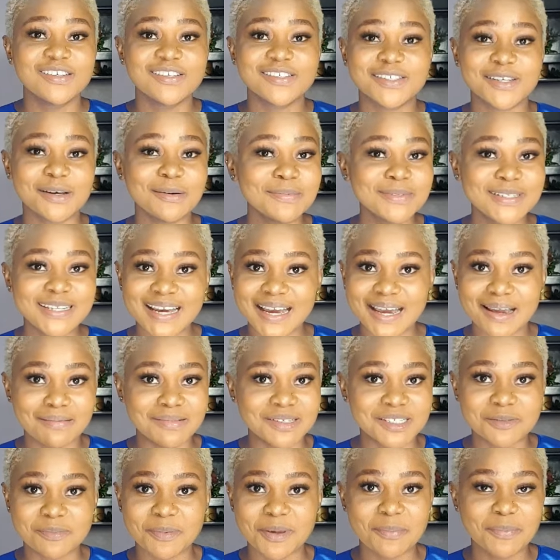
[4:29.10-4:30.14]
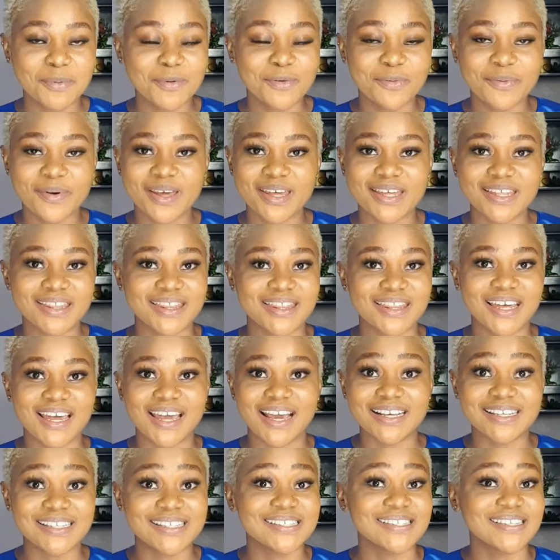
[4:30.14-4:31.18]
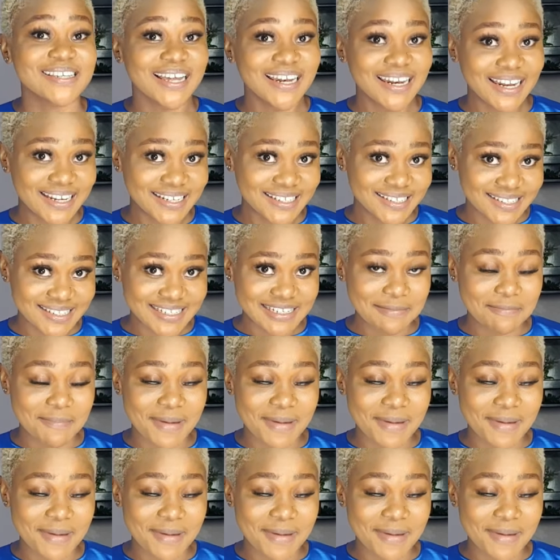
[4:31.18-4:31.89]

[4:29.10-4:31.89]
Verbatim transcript: Sometimes people with excellent